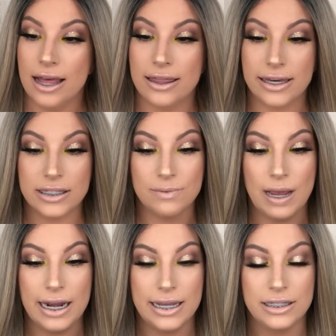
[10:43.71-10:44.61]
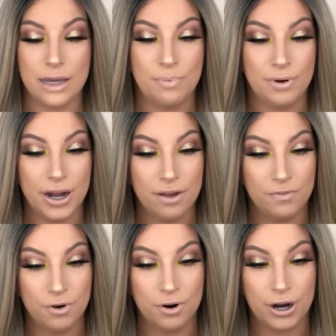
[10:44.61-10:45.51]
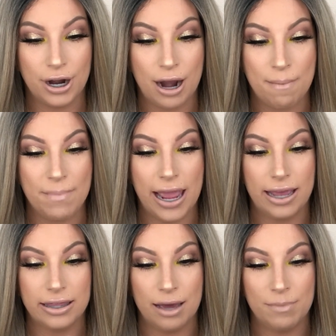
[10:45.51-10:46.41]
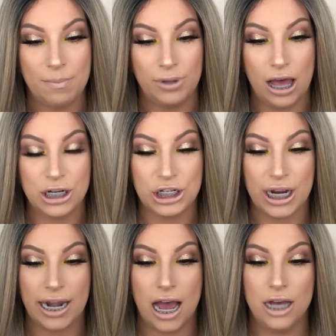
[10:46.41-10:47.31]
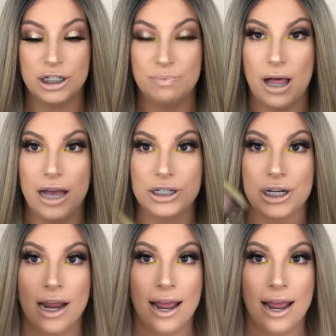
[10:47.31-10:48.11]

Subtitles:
This one is the Pretty Vulgar Make Them Blush in Hush Blush.